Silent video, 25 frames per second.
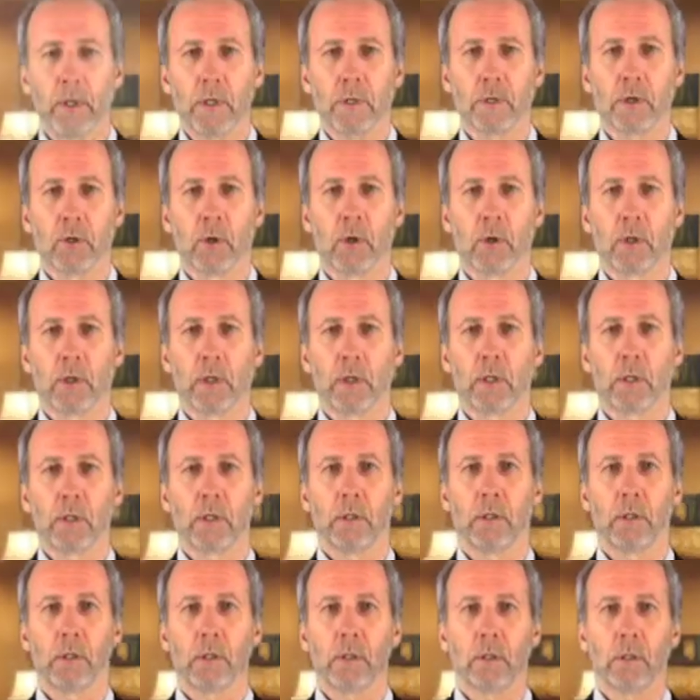to talk
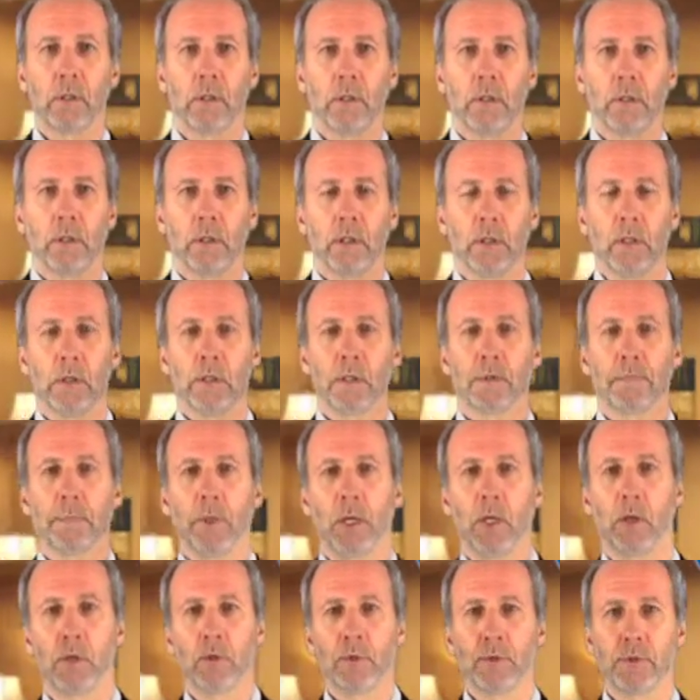in this
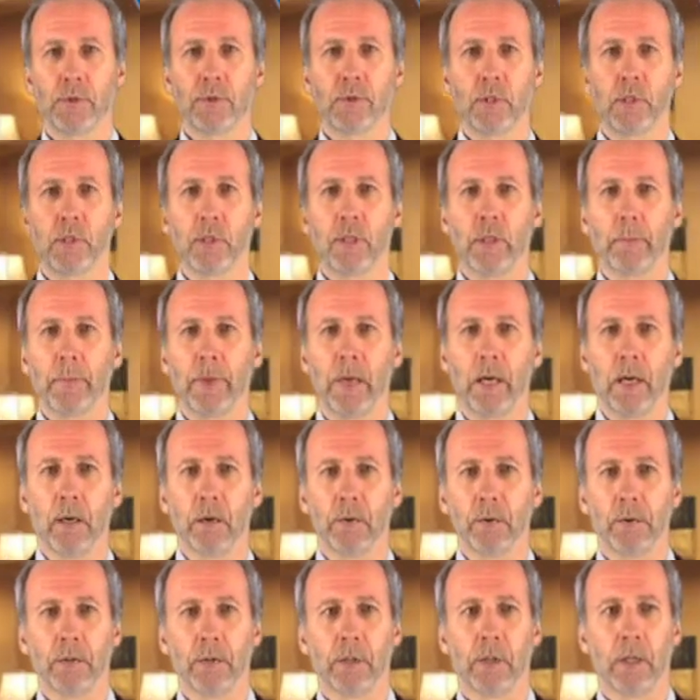post
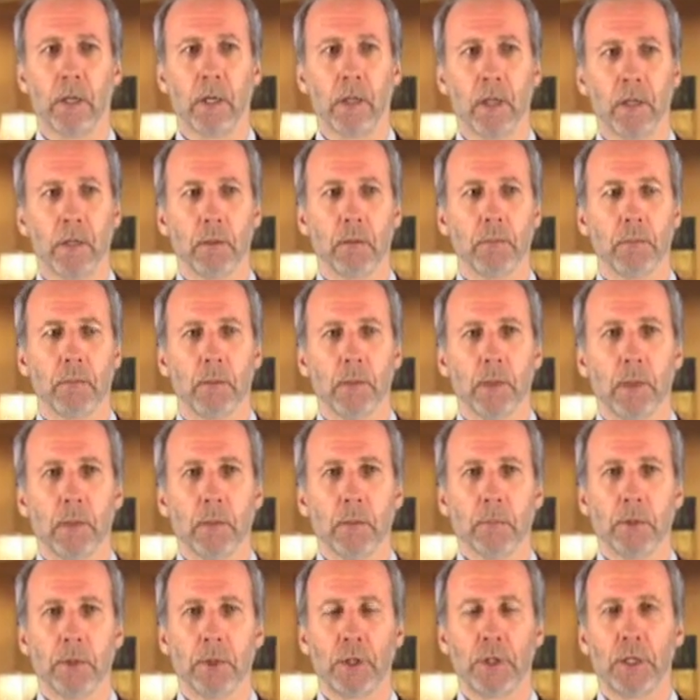about
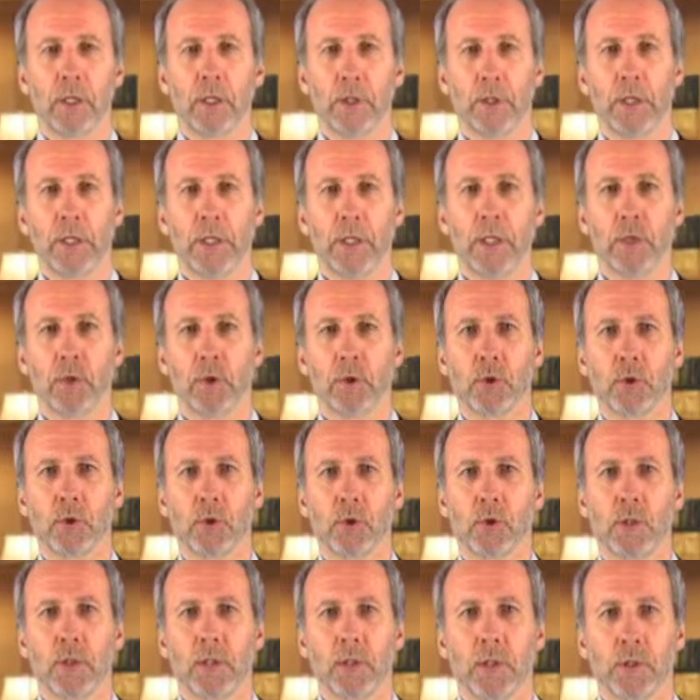particular
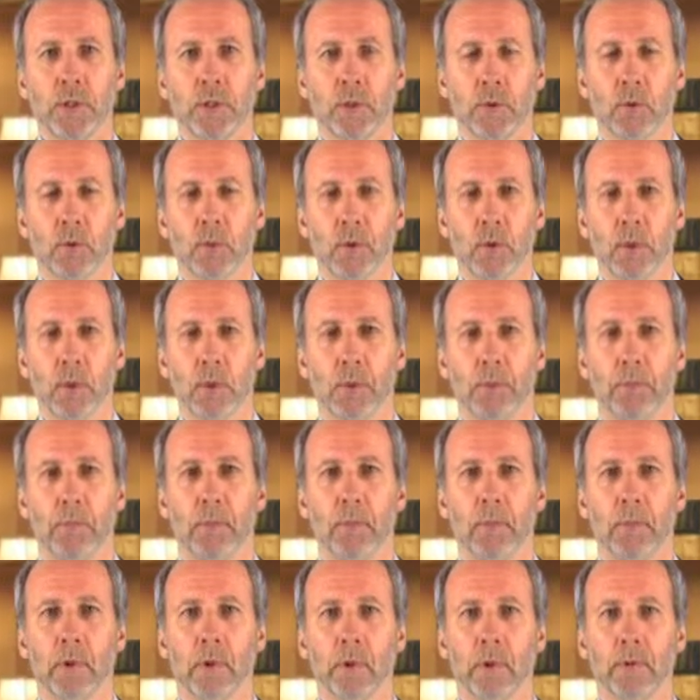industries or
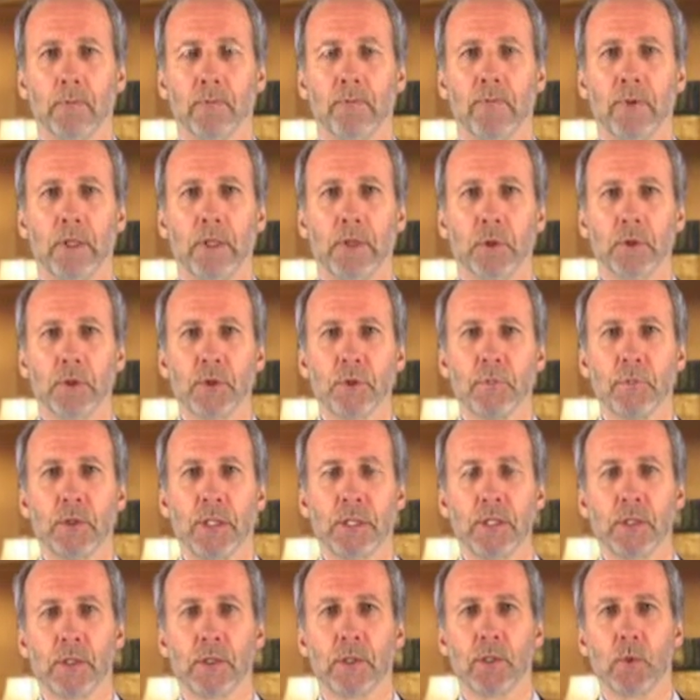fields of
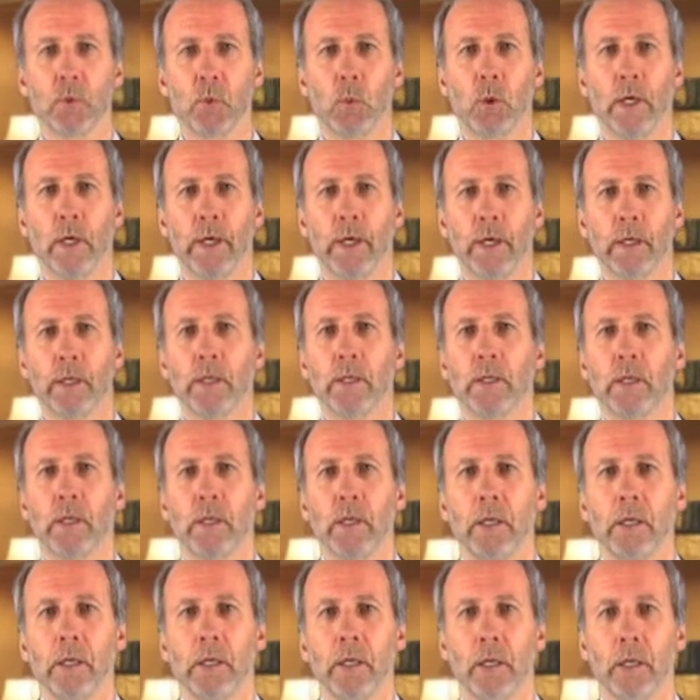business where
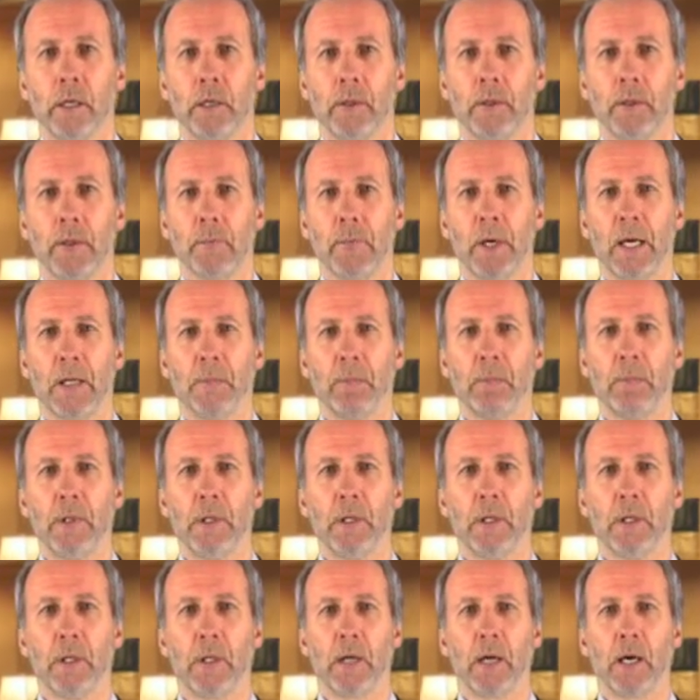there might
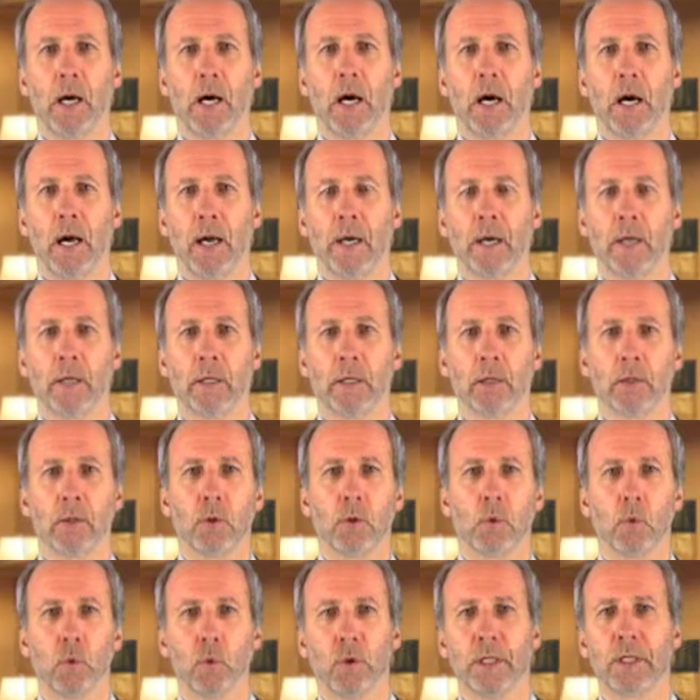be a higher
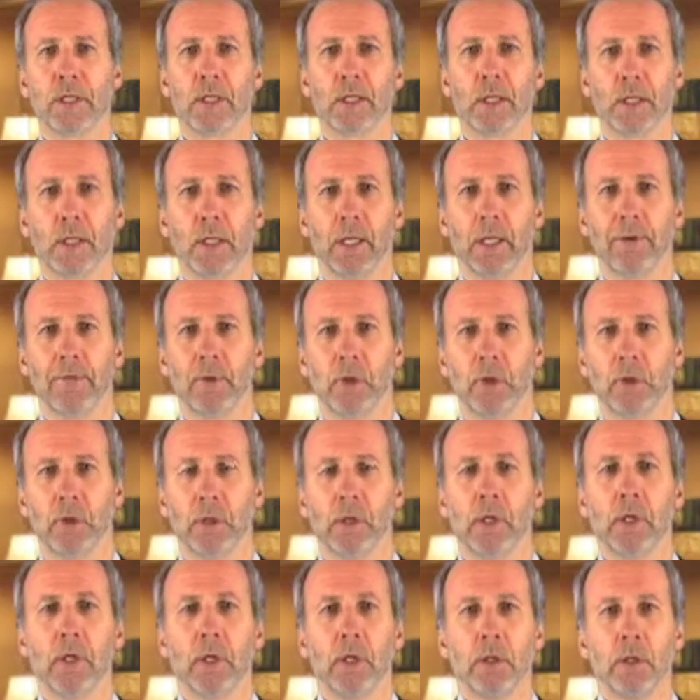risk level
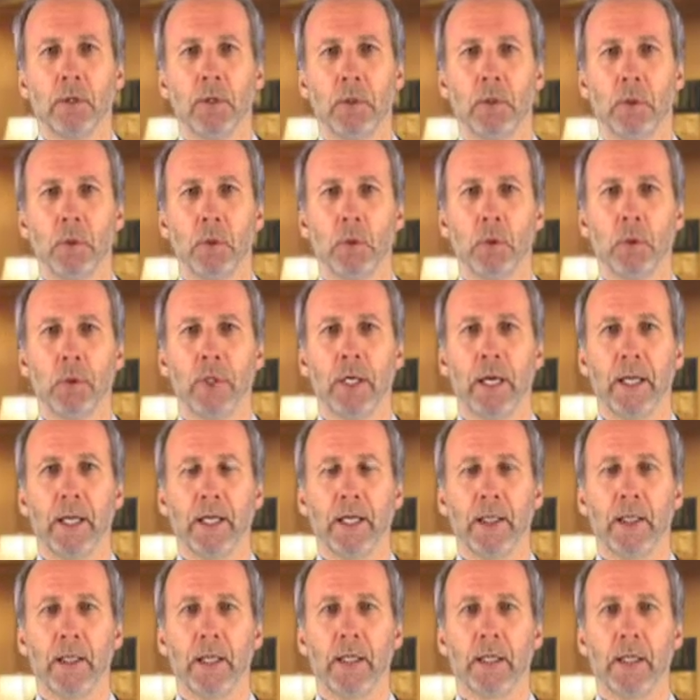to
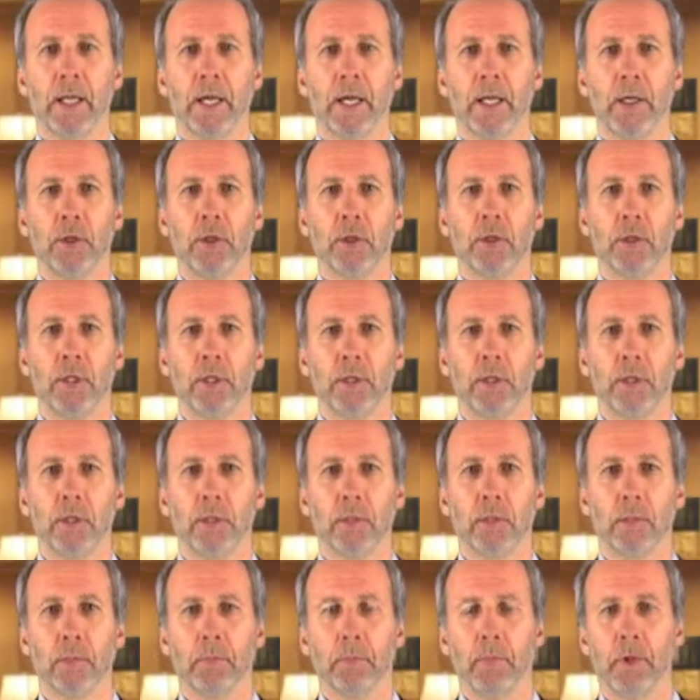getting engaged in,
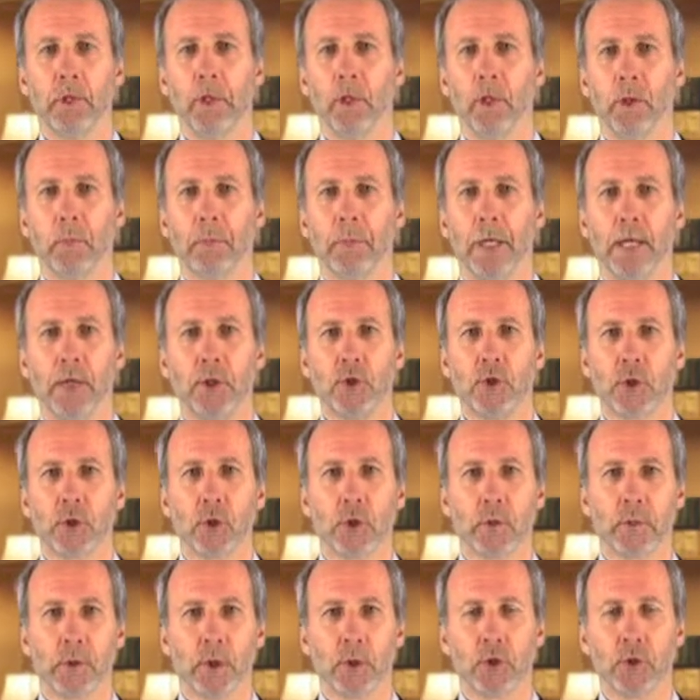major
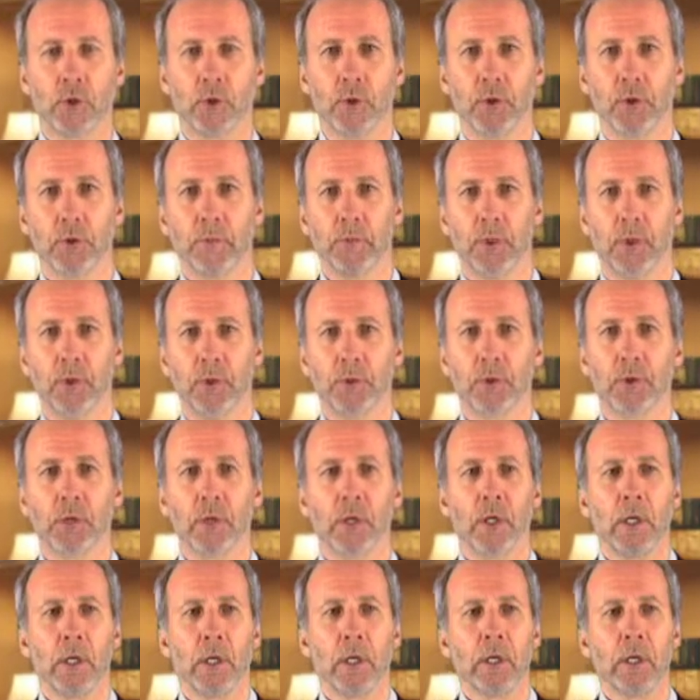commercial disputes